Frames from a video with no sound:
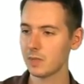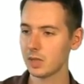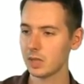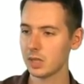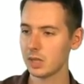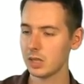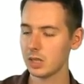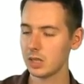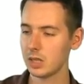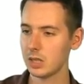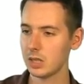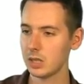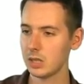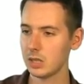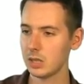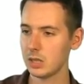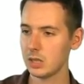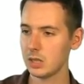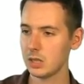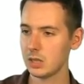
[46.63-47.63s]

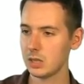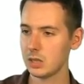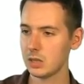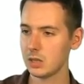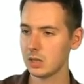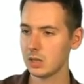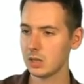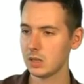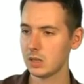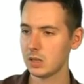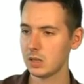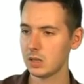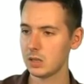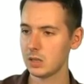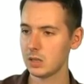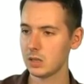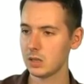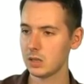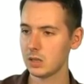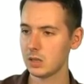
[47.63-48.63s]

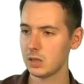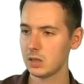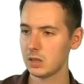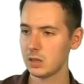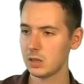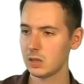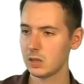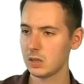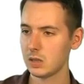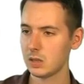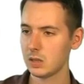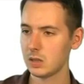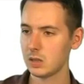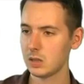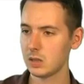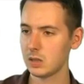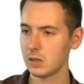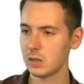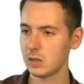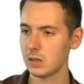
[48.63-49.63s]

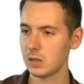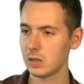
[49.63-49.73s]
Nobody speaks.